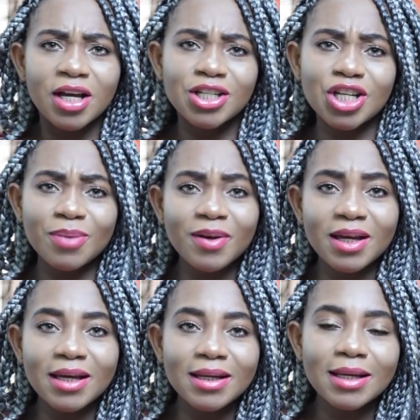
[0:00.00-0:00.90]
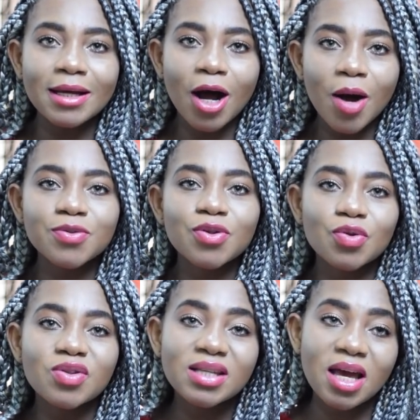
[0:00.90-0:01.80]
chip in, it helps you
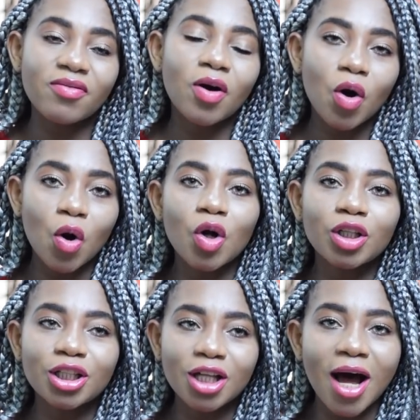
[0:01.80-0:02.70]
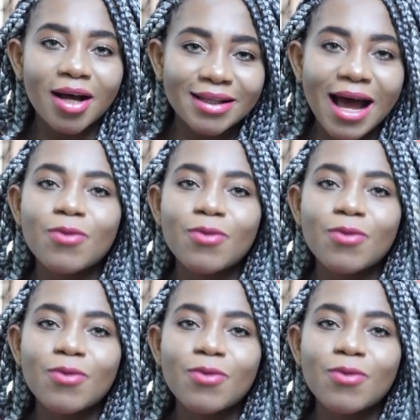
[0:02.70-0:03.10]
to save a whole lot.